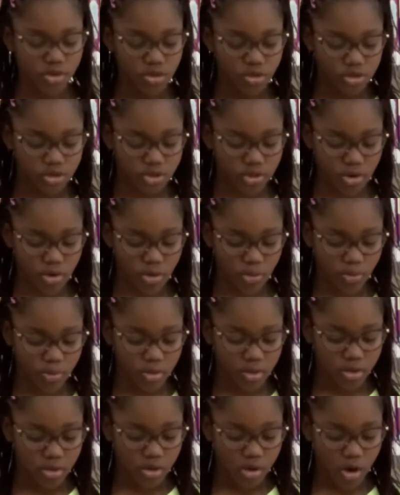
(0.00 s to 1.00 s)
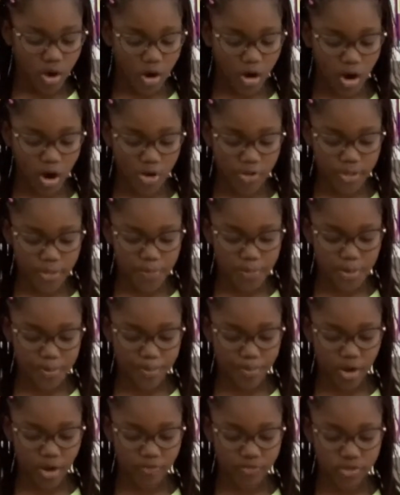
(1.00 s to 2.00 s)
So all the
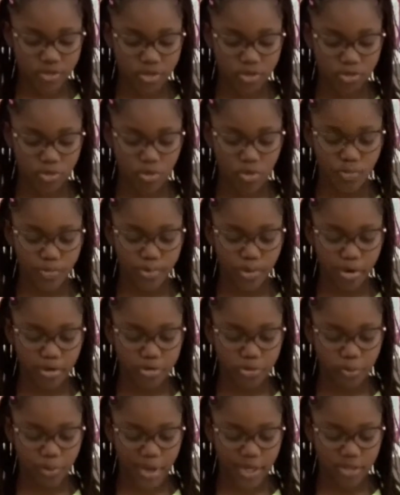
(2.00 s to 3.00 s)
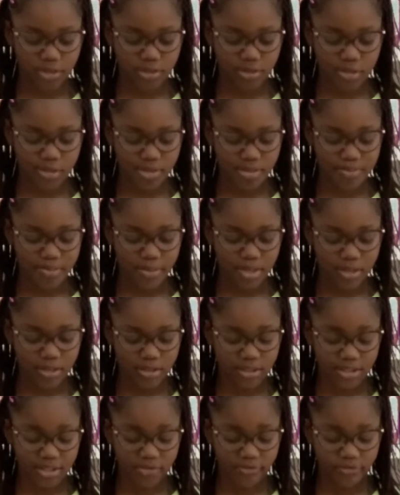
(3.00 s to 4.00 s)
people of the school board went to the
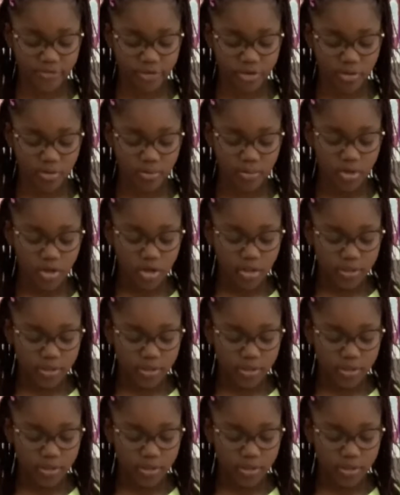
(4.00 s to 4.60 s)
meeting room